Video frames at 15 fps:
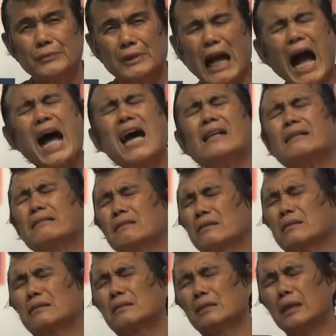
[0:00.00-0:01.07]
God
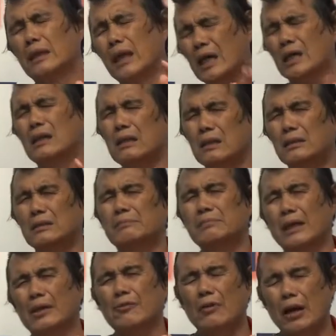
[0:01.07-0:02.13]
healed
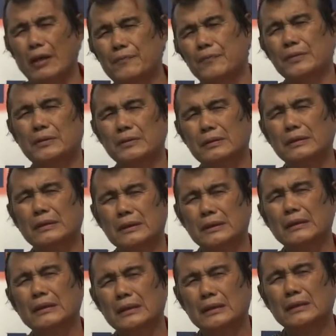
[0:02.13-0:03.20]
my wife.
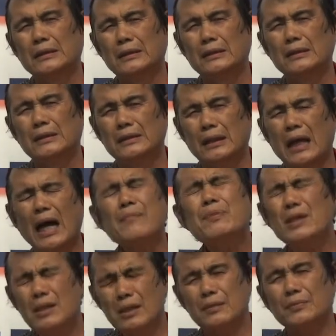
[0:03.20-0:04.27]
Yeah, I
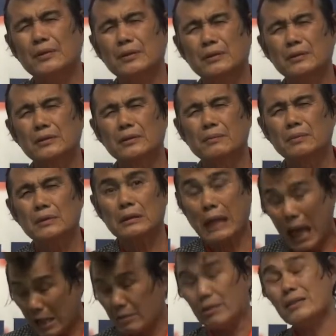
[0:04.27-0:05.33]
believe. The
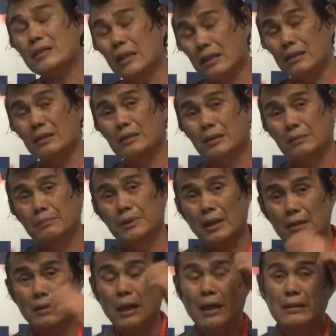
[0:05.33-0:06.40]
doctor said
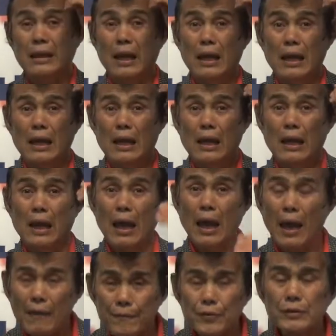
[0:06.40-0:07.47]
miracle had
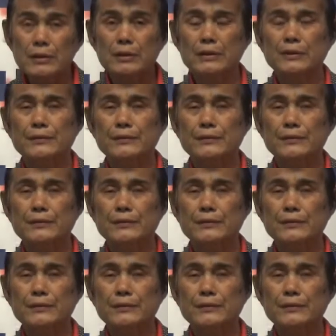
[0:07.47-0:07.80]
happened.